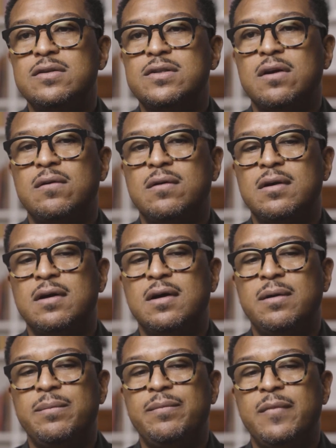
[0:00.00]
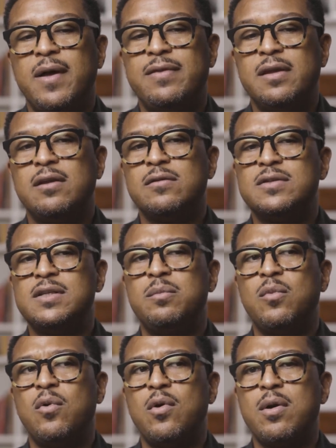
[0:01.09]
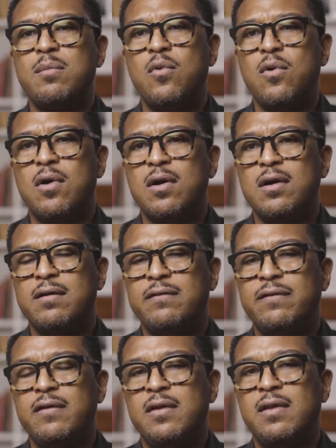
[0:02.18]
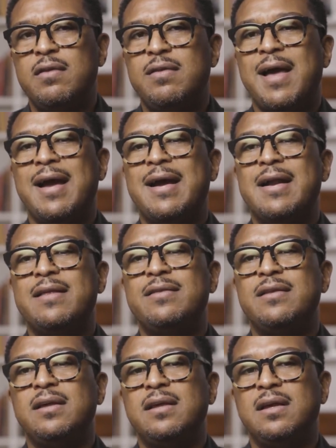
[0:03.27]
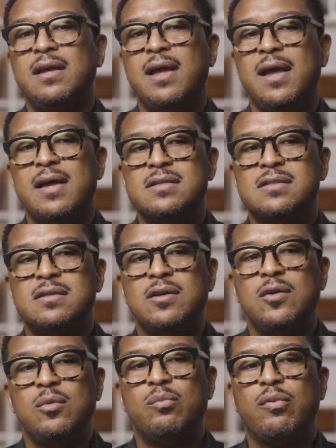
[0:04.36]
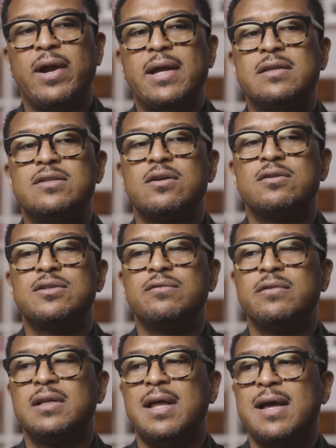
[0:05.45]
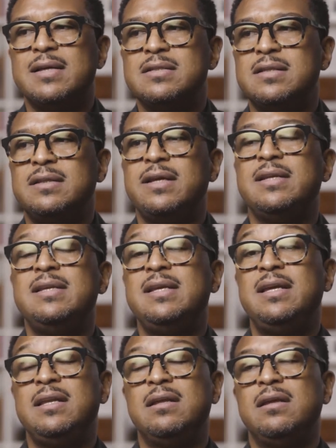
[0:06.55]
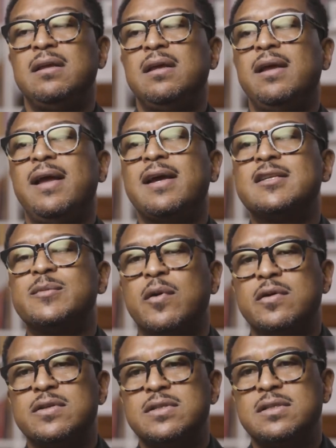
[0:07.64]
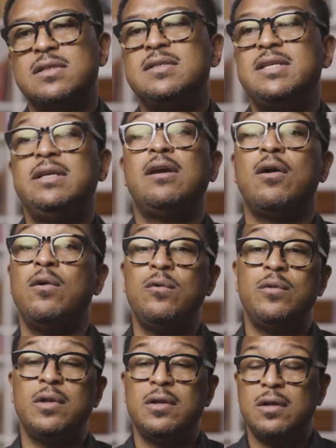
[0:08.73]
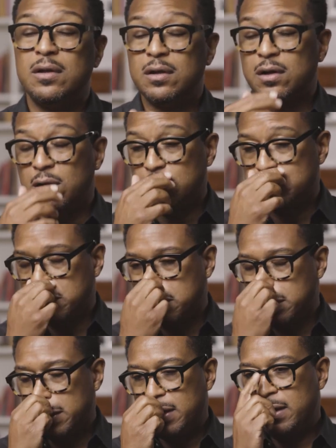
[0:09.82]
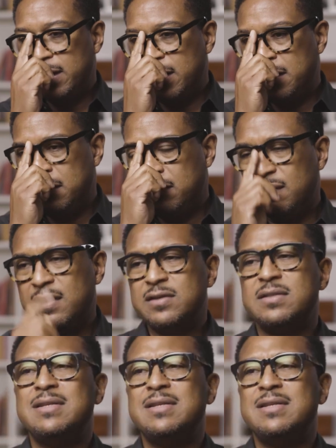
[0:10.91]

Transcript: So I think you'll see more and more of that kind of thinking as brands start to realize that they need experts to decode culture, and there